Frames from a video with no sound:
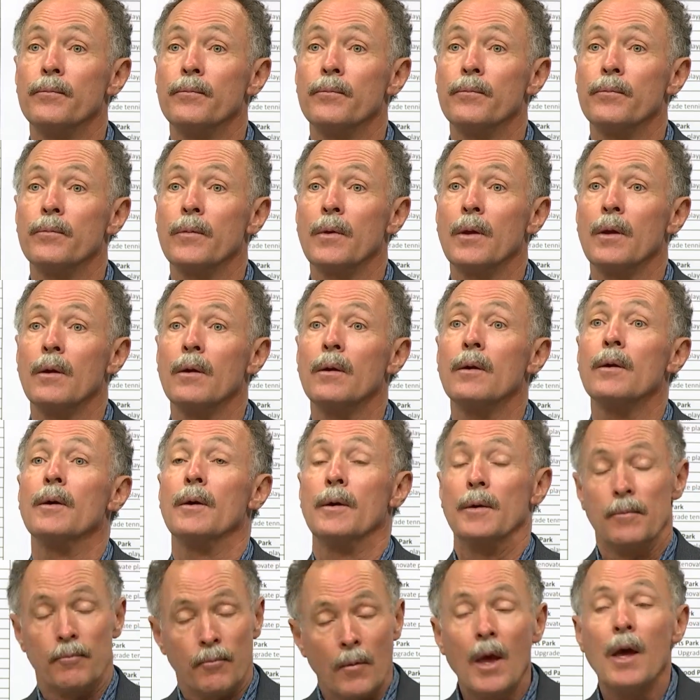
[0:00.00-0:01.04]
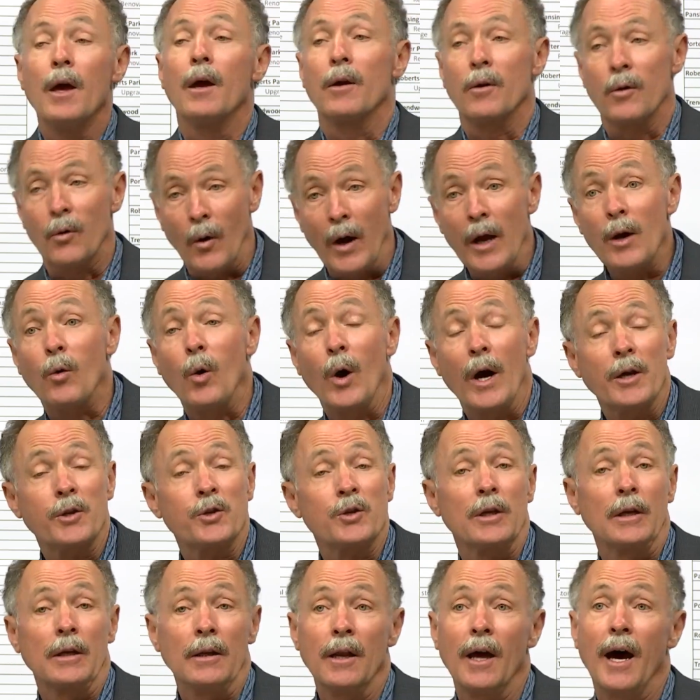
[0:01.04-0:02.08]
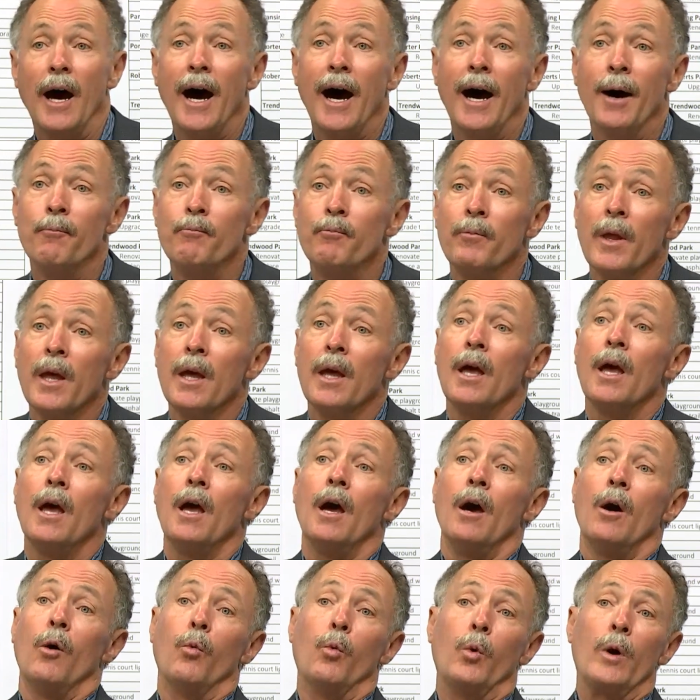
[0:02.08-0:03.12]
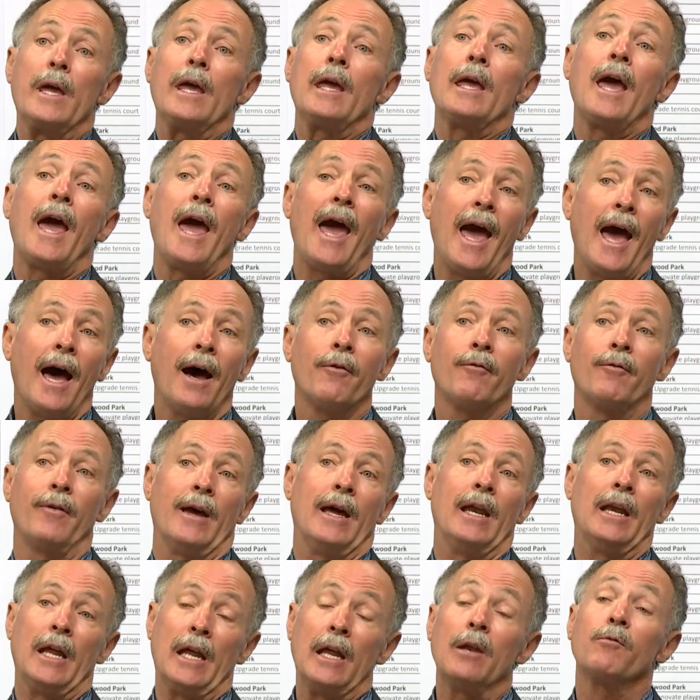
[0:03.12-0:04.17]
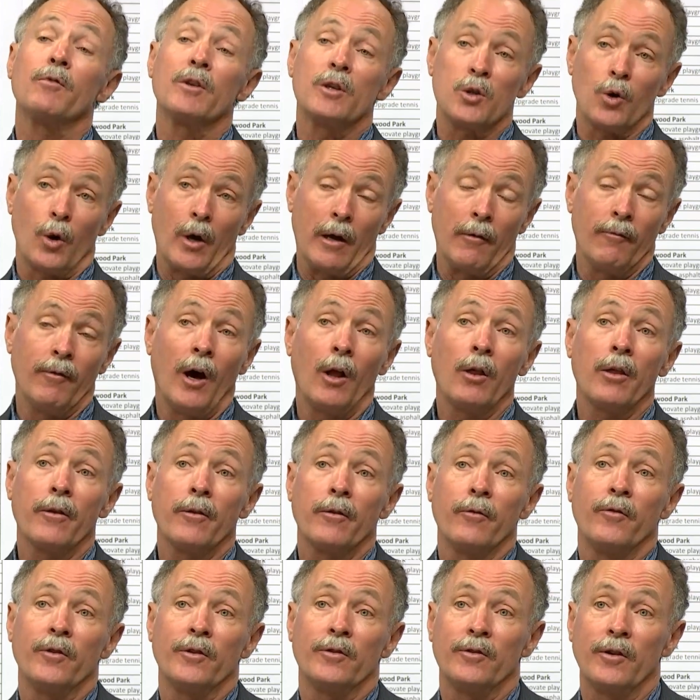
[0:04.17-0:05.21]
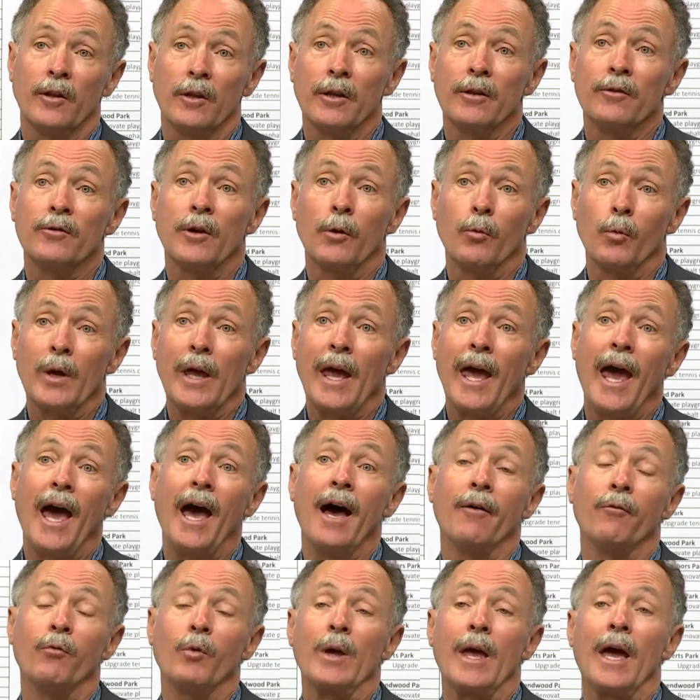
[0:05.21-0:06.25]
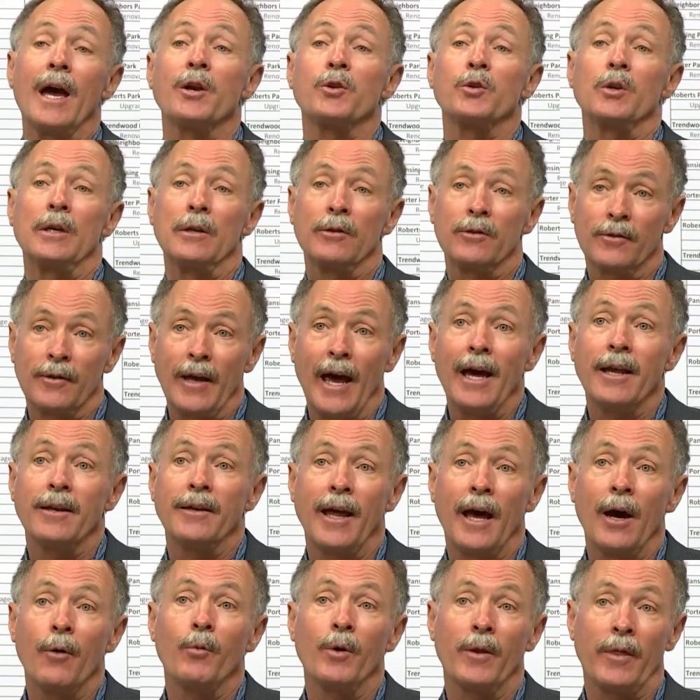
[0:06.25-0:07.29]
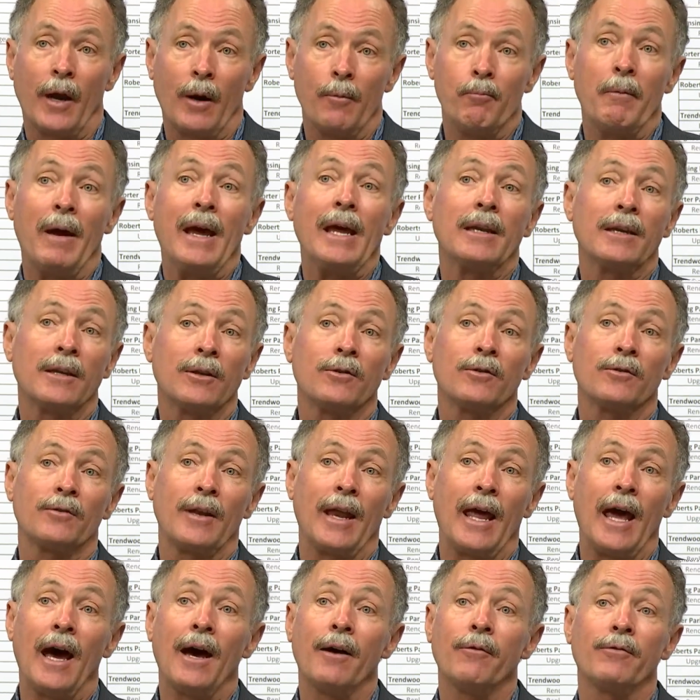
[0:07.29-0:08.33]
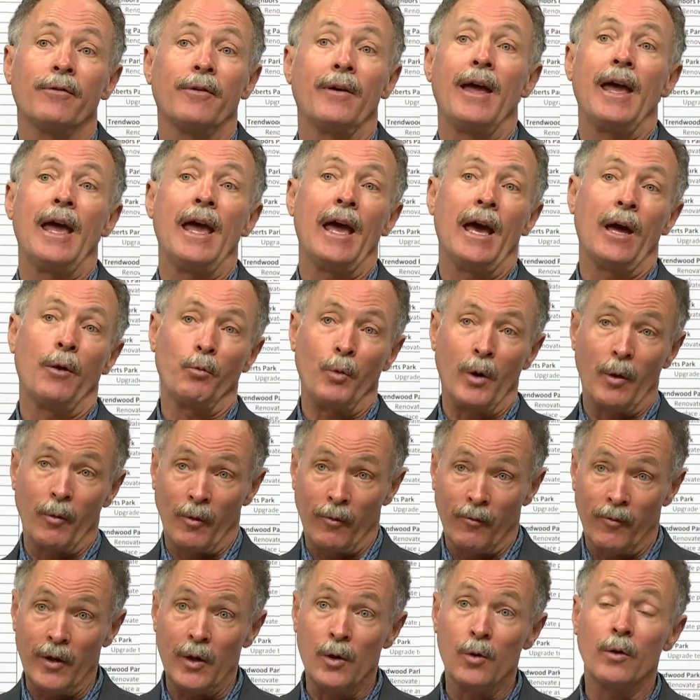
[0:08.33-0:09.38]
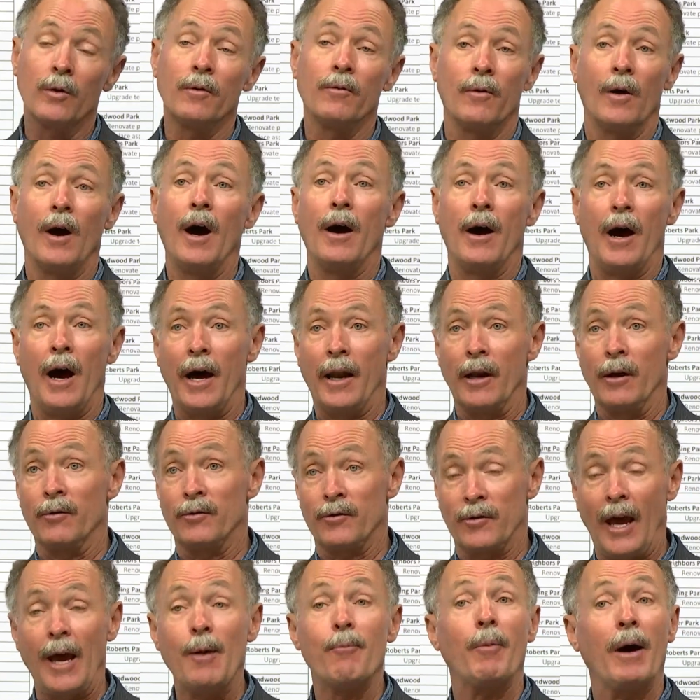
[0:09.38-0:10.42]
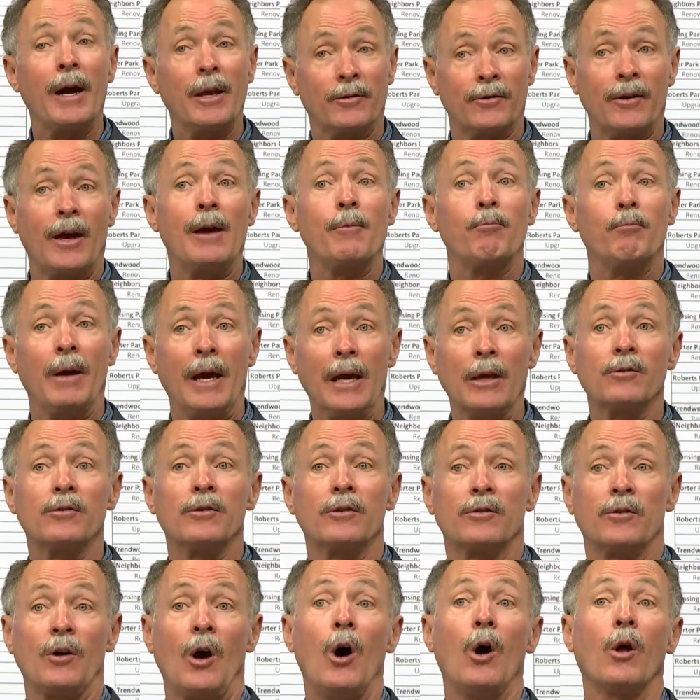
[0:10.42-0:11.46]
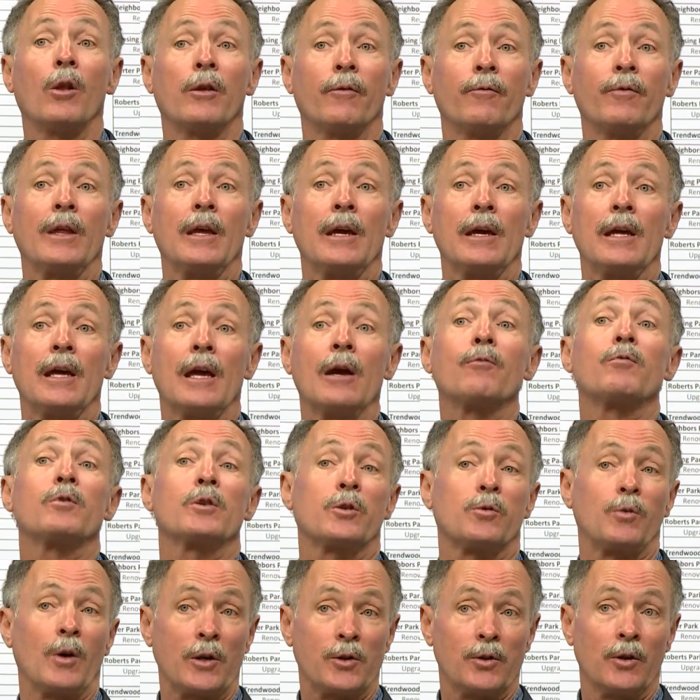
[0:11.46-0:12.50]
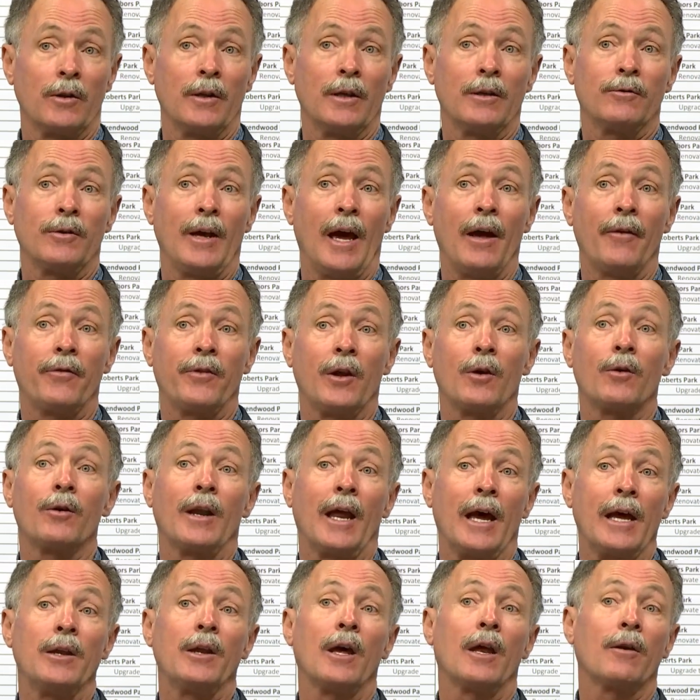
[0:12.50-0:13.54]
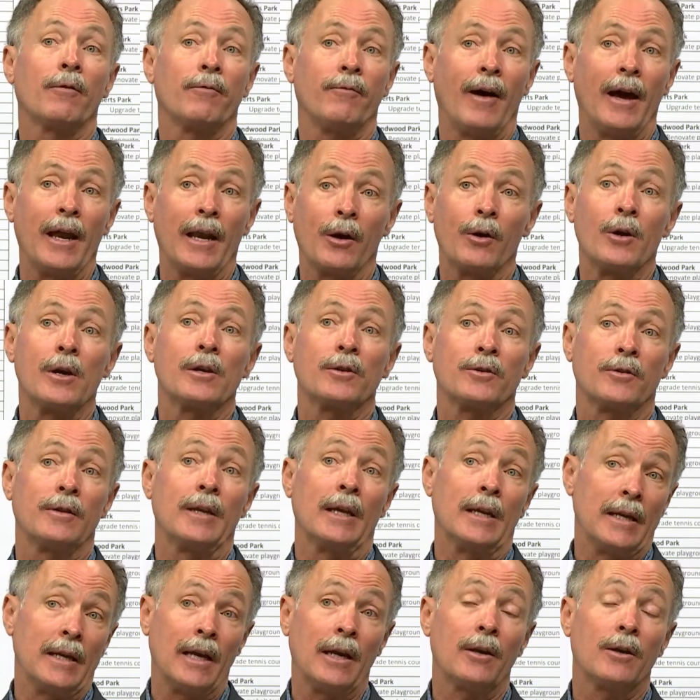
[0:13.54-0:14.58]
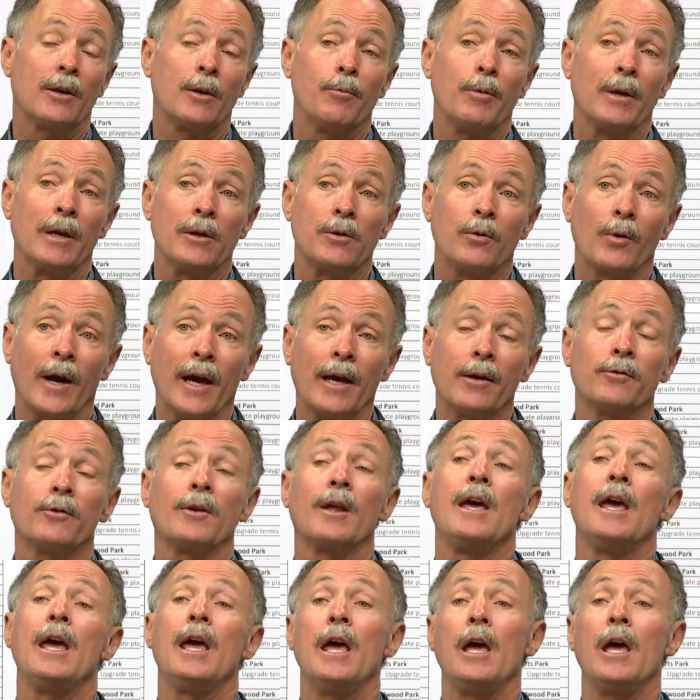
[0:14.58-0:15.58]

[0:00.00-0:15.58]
Like, how did you come up with that? Great question. Um, we have an inventory of all of the facilities that we have. We actually sat down with our maintenance staff and we reviewed on a site by site basis all of the infrastructure that's out there and identified areas needed to be addressed.